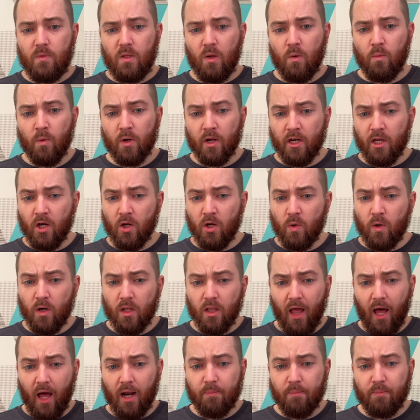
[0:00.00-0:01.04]
We're going to go to a
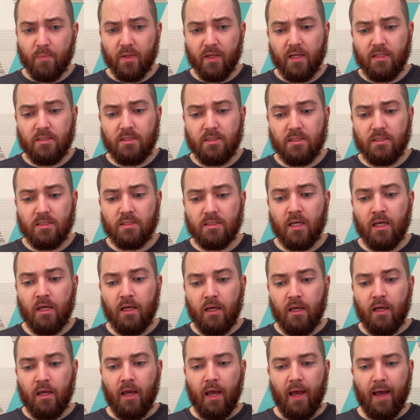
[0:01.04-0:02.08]
lot of places
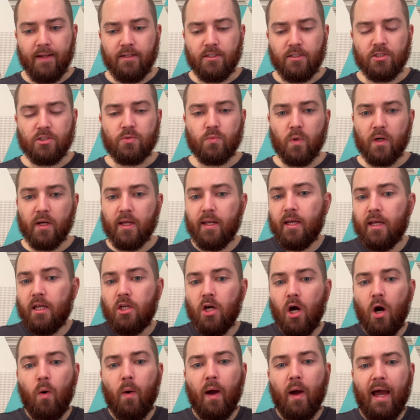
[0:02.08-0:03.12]
and just we're going to
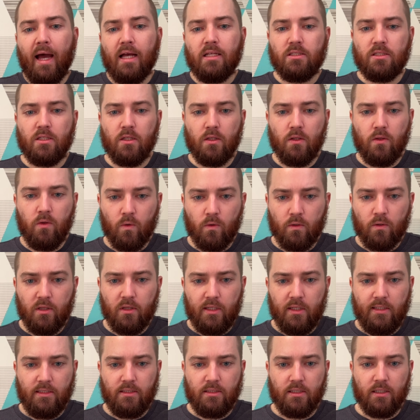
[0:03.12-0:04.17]
go as the Lord
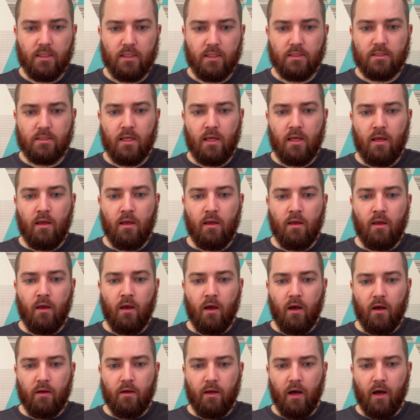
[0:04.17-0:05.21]
leads us.
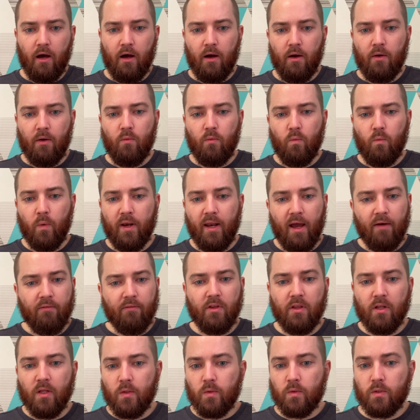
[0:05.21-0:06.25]
Uh, whenever
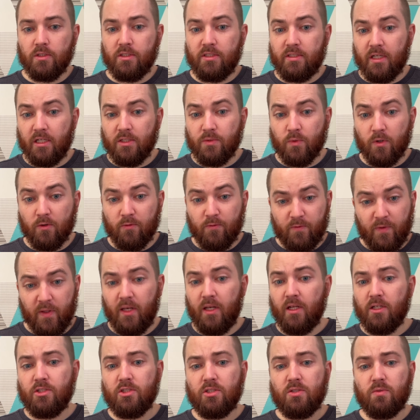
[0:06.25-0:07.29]
the Lord says we're
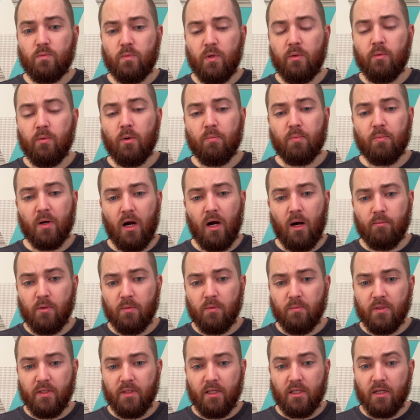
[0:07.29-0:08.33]
finished, we will
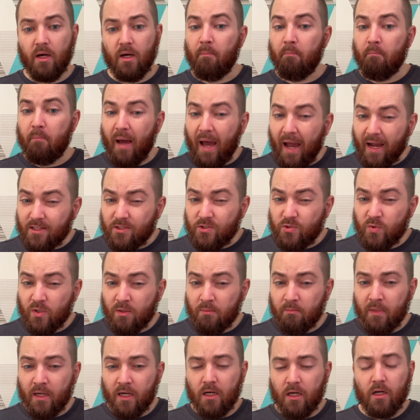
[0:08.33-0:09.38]
probably come back to
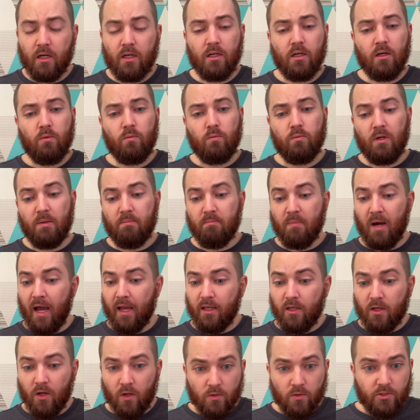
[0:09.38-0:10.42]
America. We
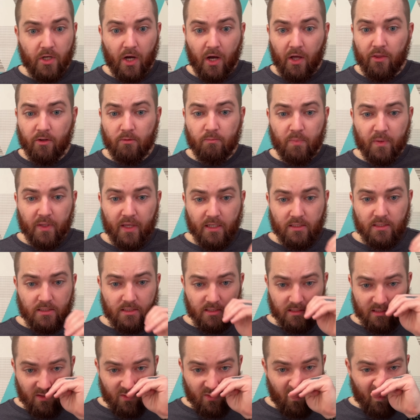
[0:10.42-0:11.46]
might go to other
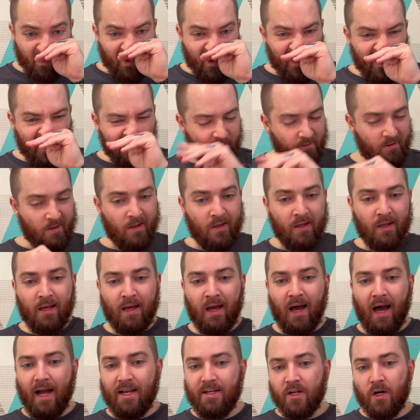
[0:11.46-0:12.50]
places in the world.
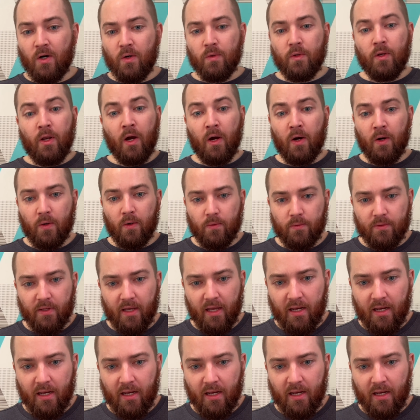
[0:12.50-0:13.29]
I don't know.